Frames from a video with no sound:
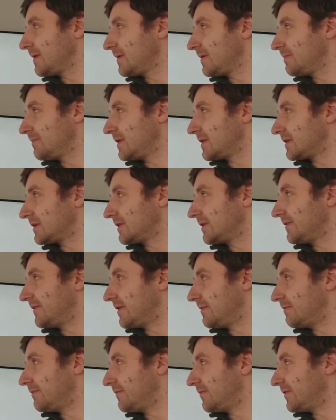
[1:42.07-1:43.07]
Basically,
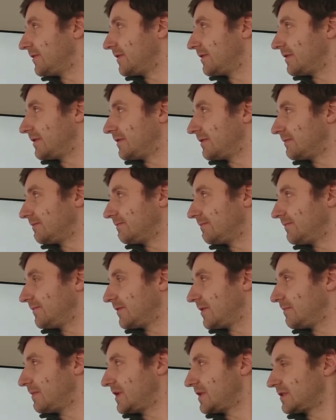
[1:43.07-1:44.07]
the
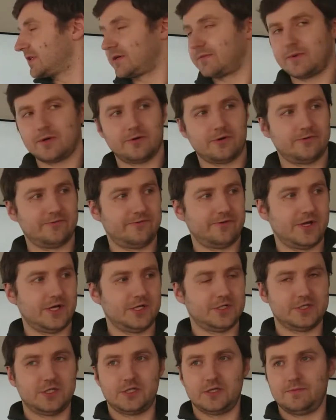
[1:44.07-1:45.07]
basic of
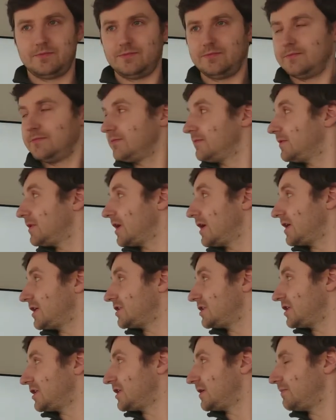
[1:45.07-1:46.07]

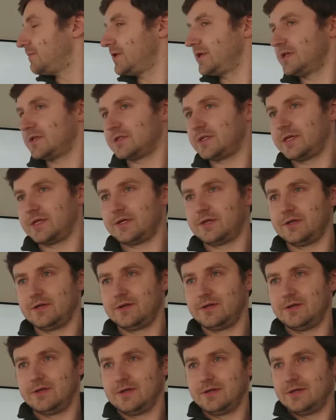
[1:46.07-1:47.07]
HTTP is like
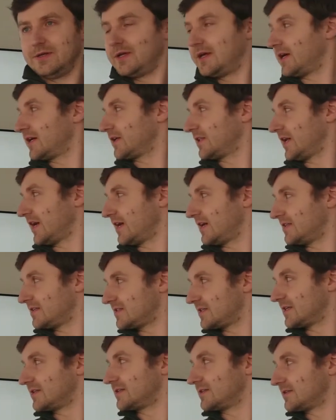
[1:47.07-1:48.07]
a client
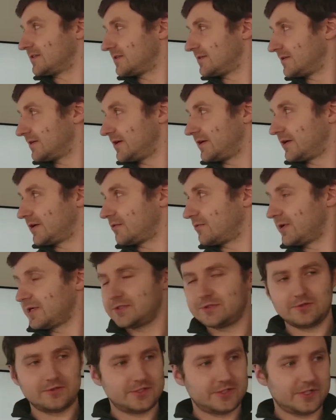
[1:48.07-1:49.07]
sends a
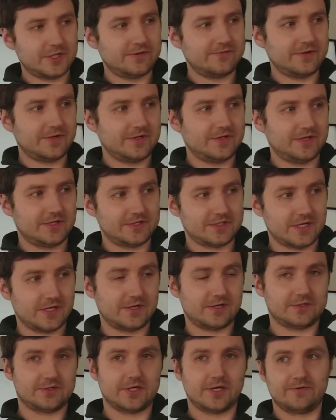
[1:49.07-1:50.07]
request to server and
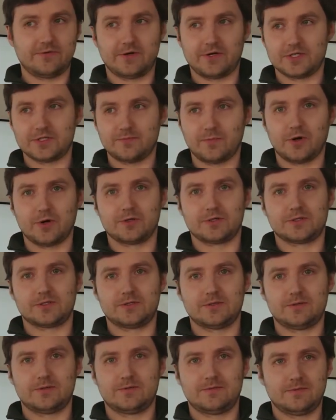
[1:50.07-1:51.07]
the server responds.
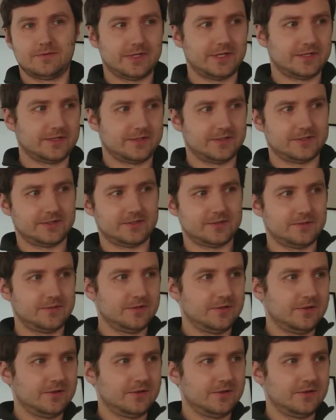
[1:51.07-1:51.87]
Like it's